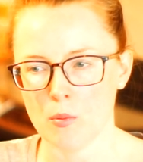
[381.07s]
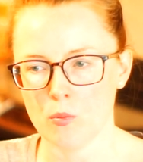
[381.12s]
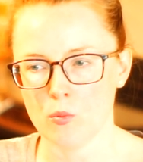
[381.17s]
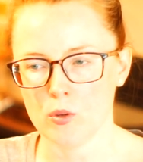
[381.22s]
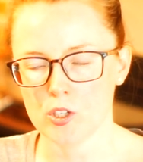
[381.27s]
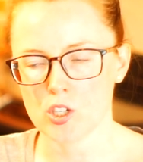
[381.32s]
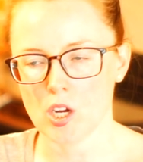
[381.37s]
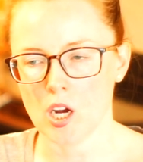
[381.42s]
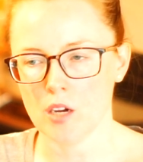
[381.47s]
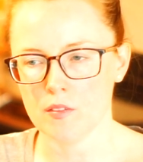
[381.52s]

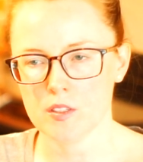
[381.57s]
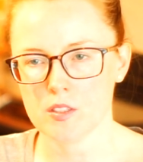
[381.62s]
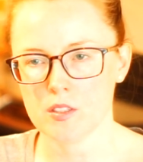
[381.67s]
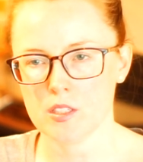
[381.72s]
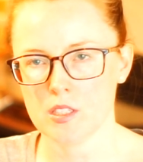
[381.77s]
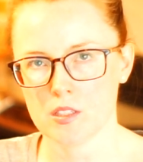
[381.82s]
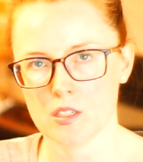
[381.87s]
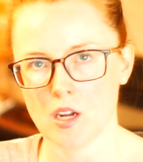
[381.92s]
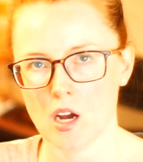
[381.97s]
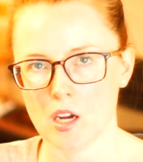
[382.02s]
which obviously
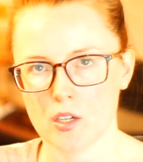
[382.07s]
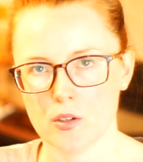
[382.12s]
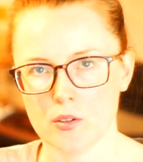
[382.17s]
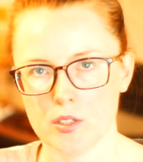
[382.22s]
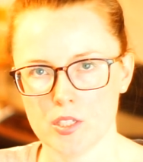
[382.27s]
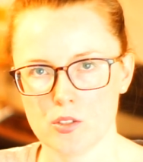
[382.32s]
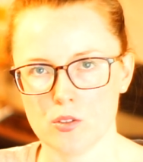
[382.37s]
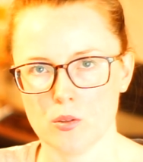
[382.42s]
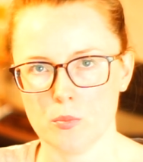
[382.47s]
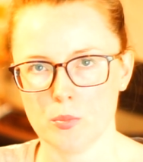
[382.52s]
is not
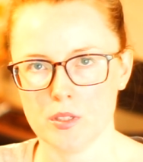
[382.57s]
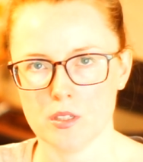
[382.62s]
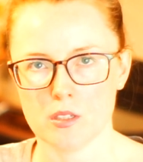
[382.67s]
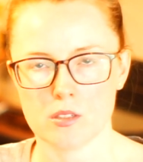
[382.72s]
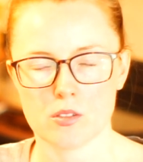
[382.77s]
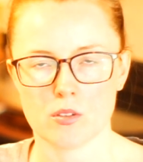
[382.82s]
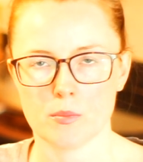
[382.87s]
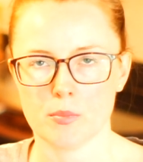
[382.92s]
going to appeal to